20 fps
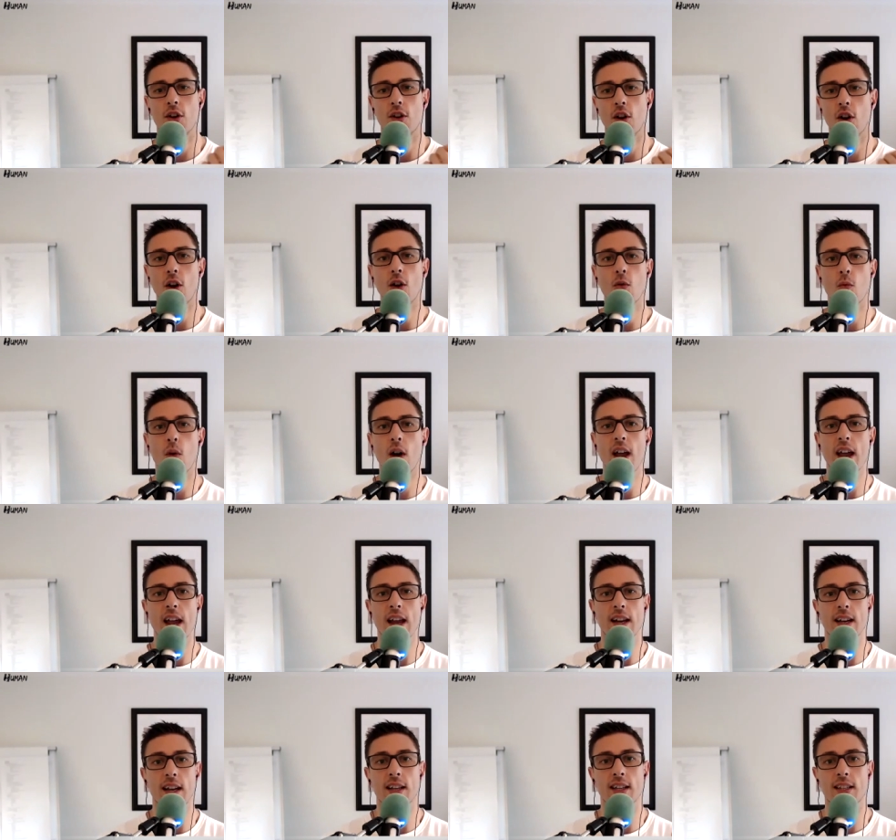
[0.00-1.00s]
a long way.
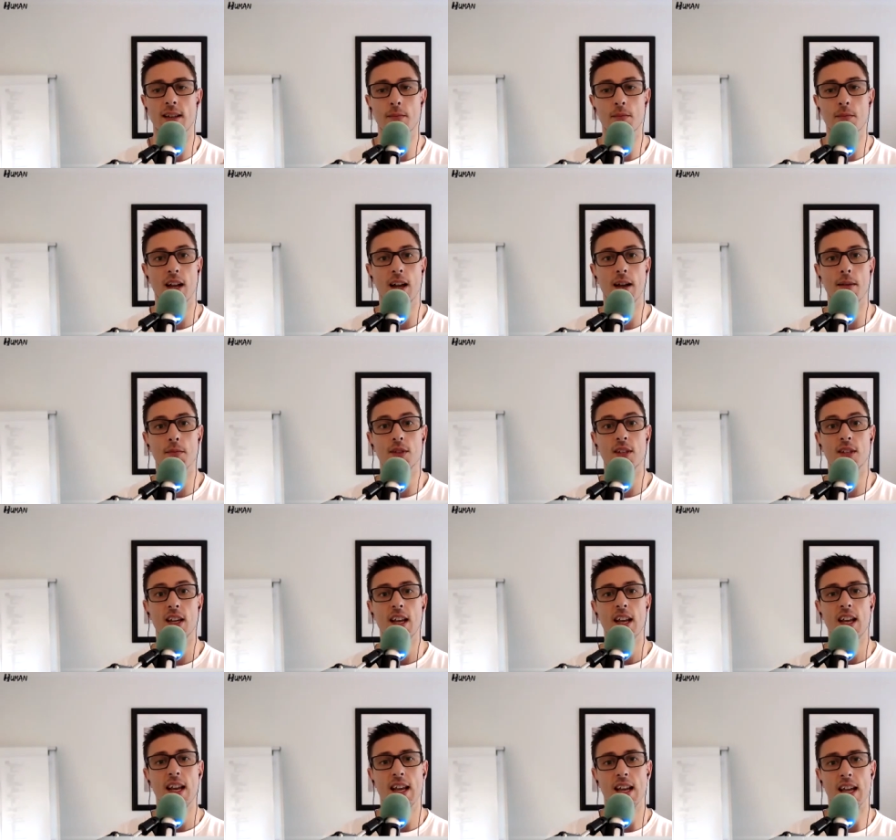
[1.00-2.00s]
And, and sometimes
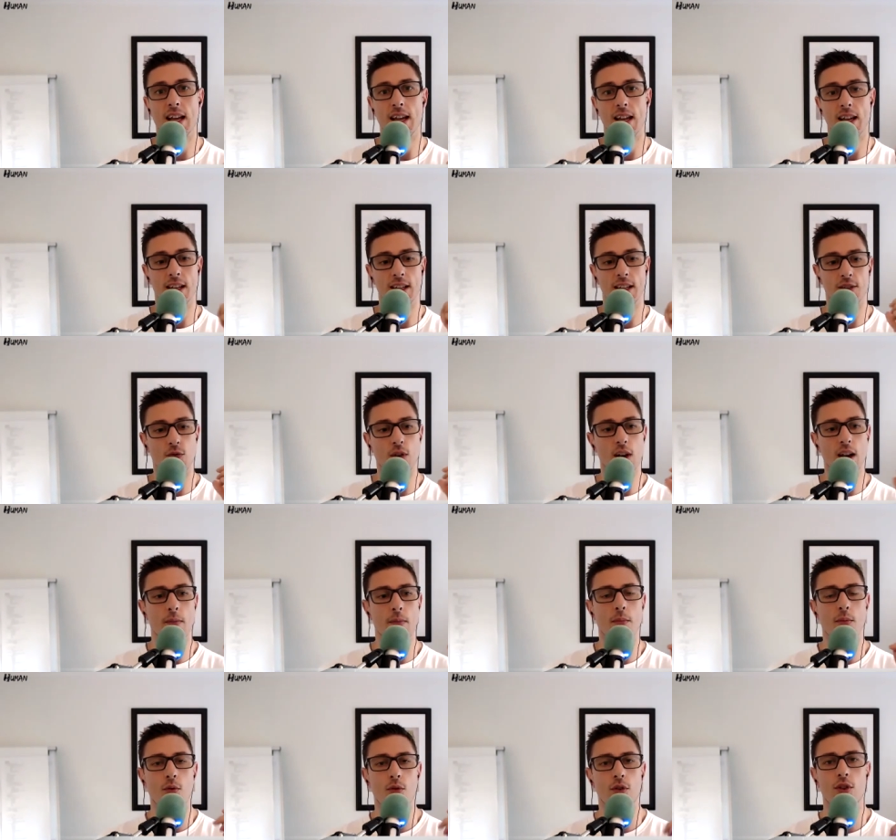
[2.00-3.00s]
uh, it's really
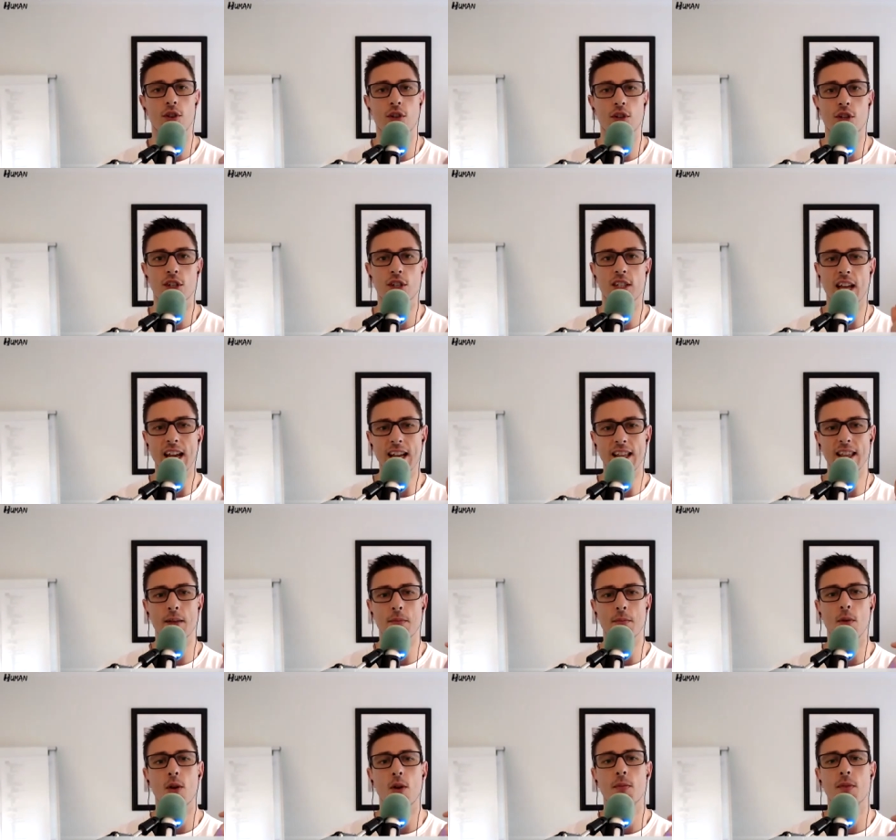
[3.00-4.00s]
important to just take that
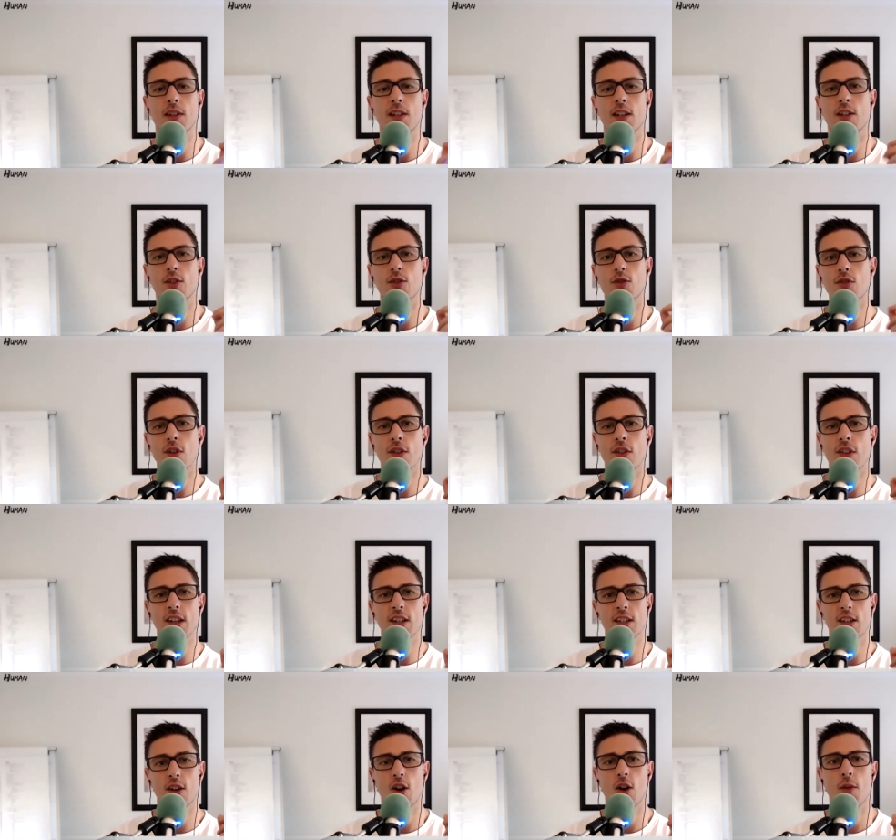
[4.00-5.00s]
moment and do the
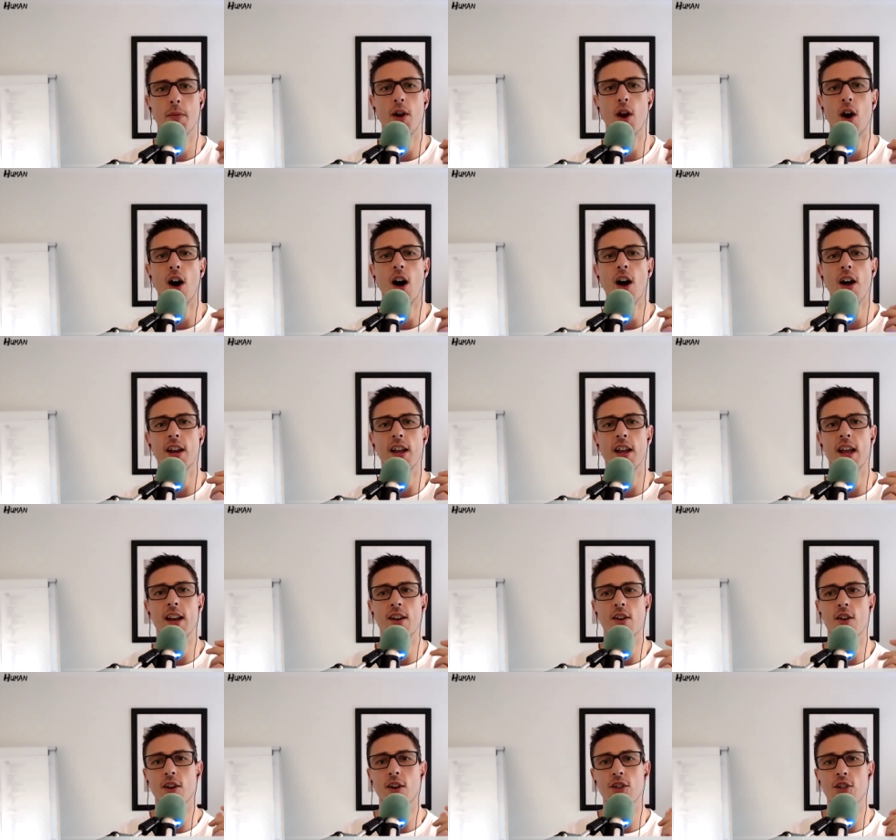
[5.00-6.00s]
things that are a bit harder and
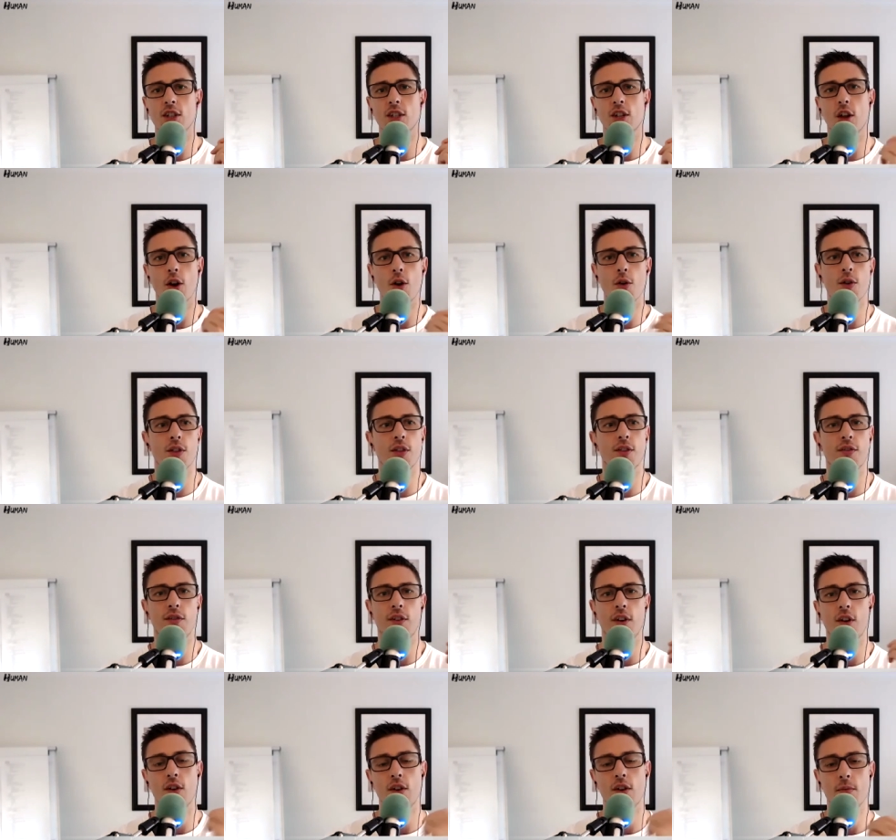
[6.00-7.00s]
not just go with the
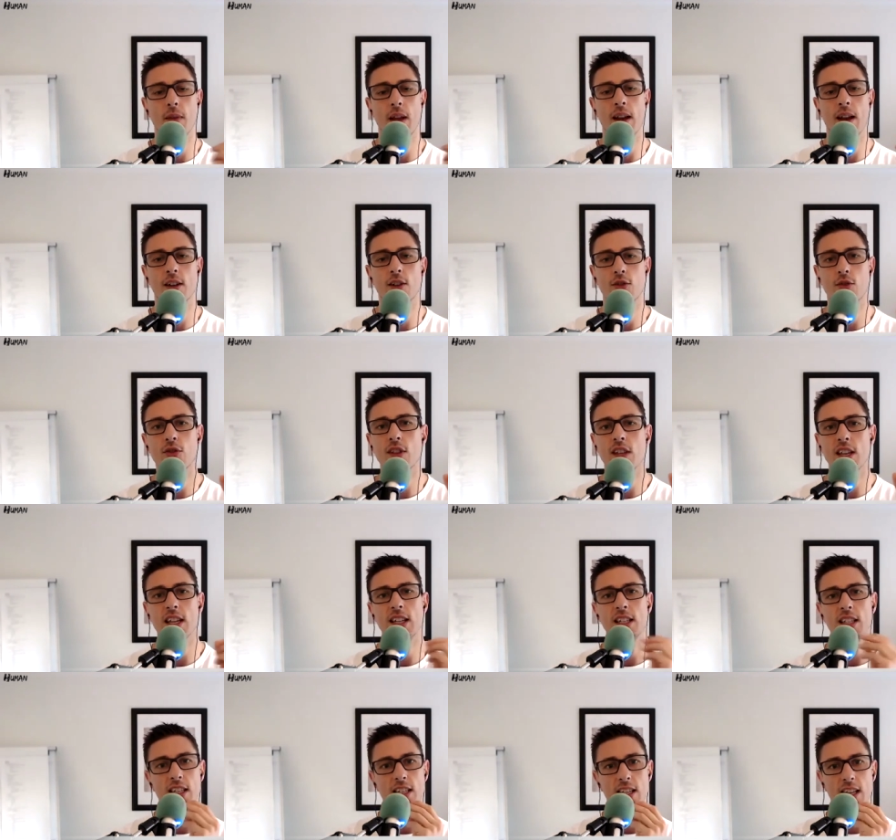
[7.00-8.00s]
flow and, and do the
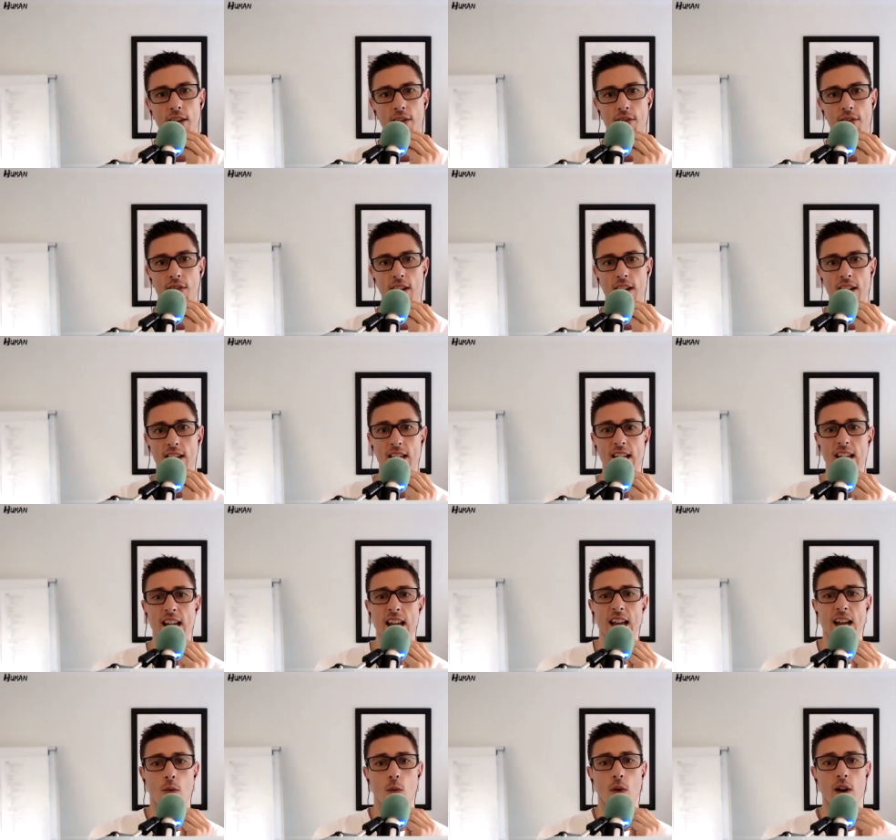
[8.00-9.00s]
easy stuff. And
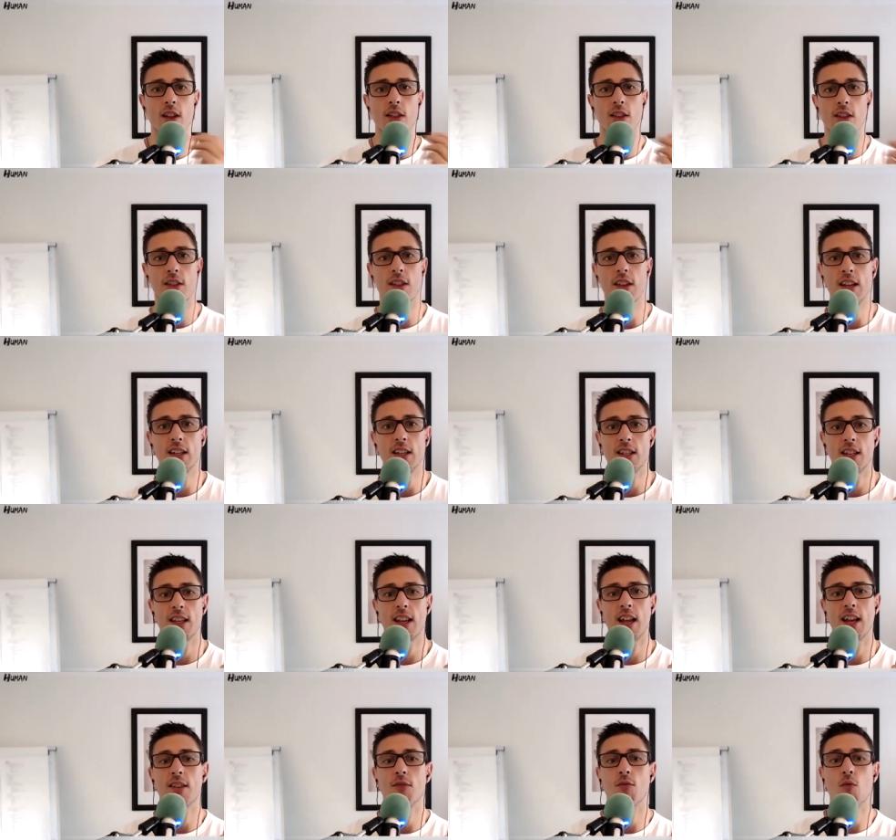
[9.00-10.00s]
one of the things in
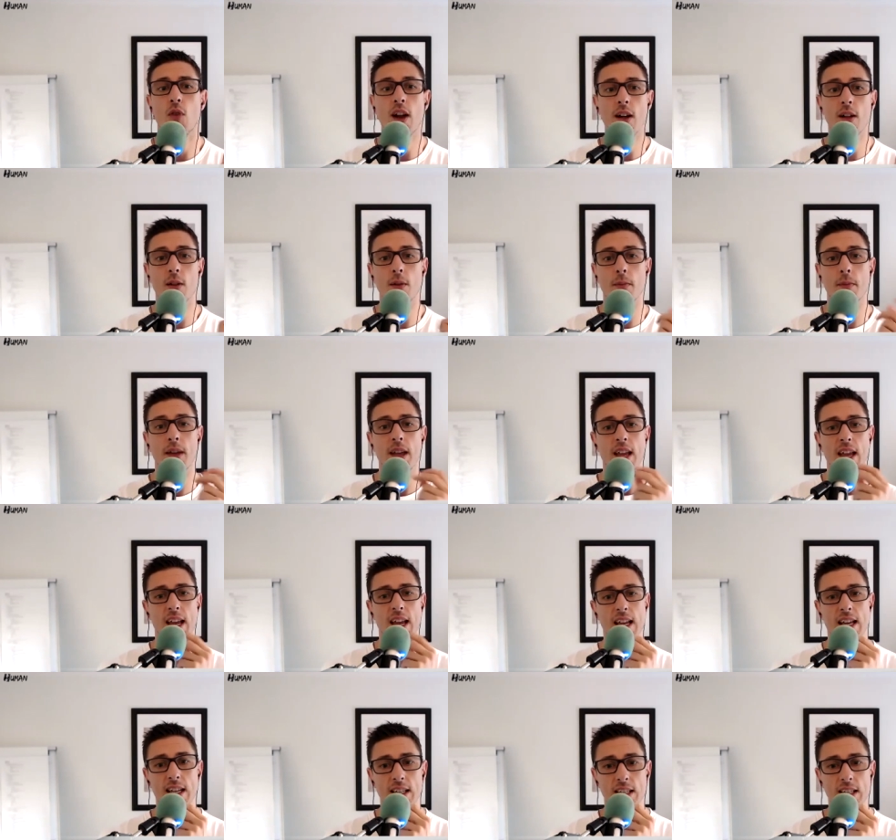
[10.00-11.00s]
that realm
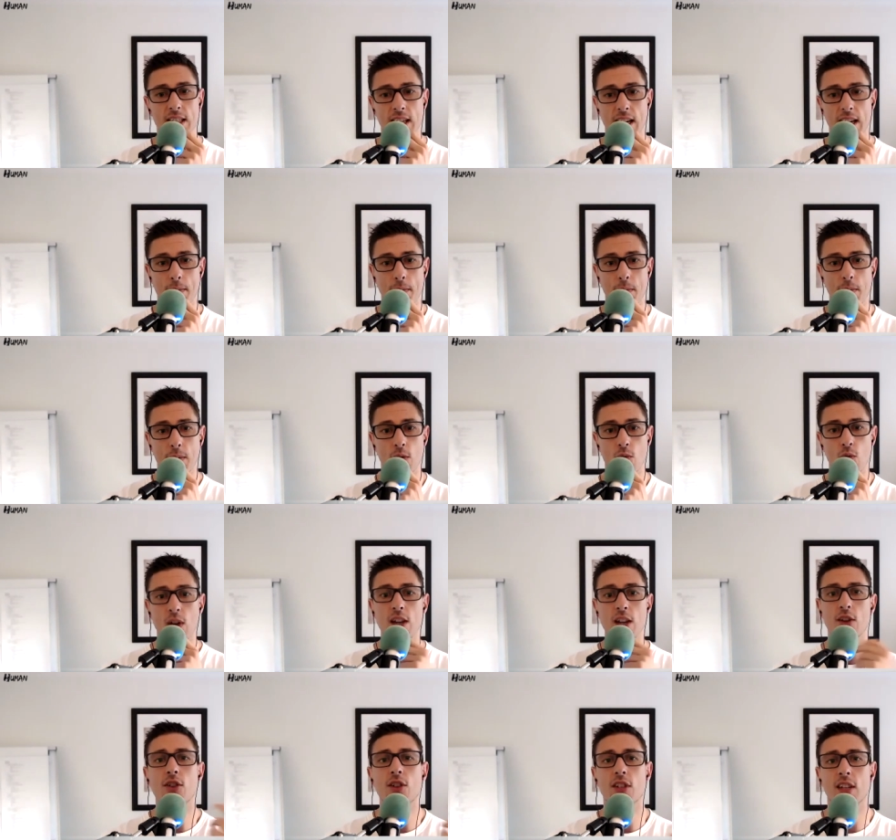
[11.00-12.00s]
is um,
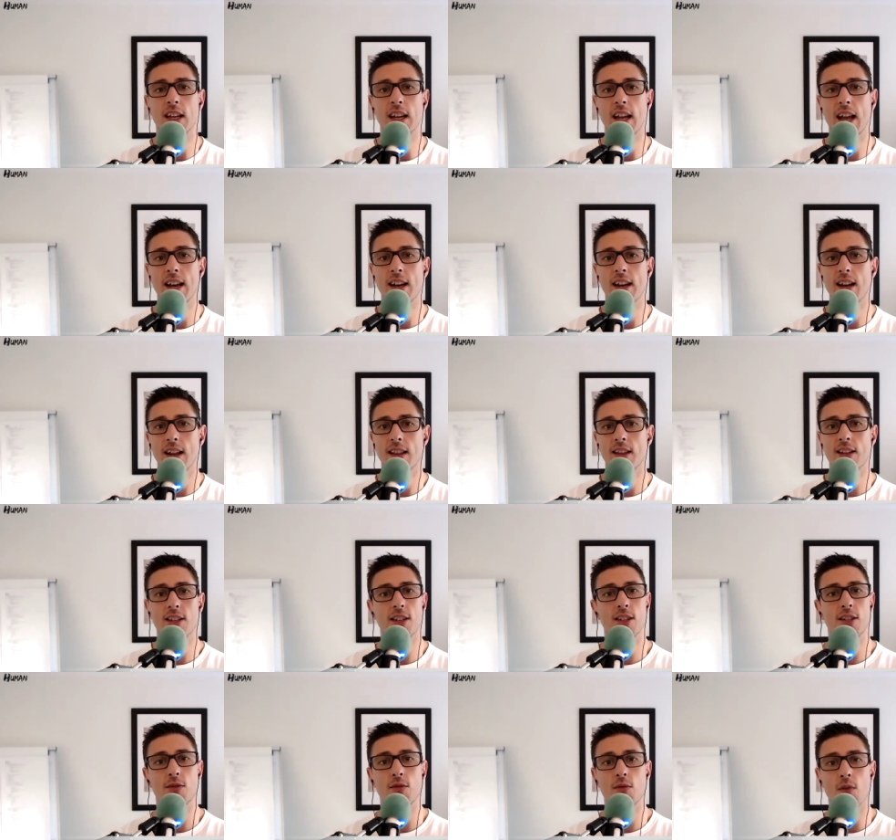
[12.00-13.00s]
reusing. And, and this
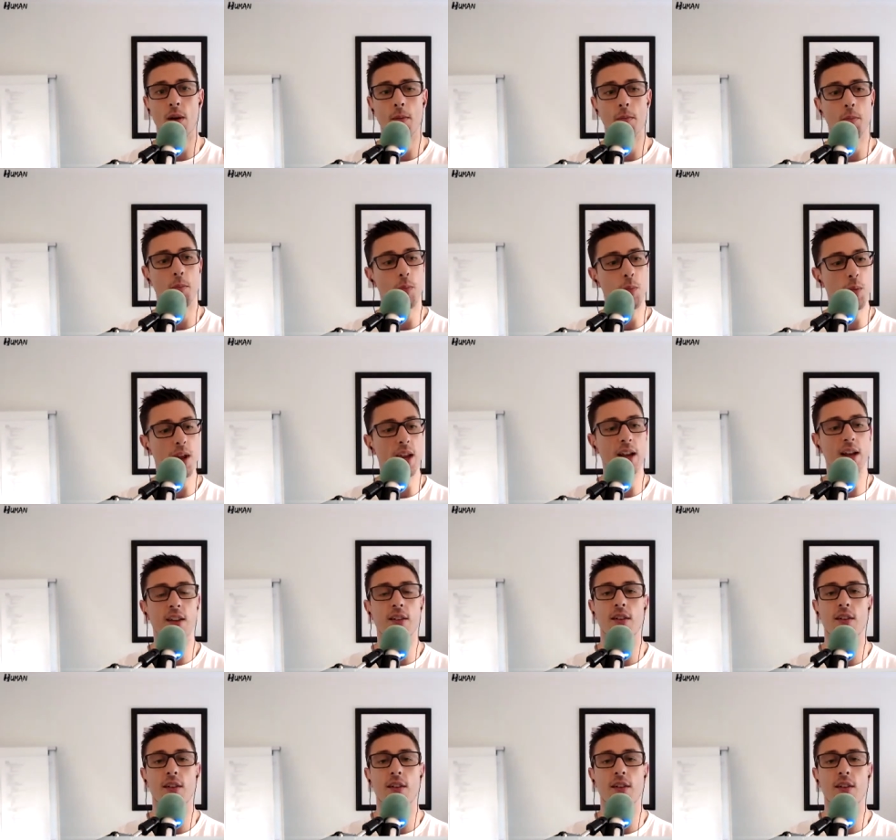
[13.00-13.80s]
is a big,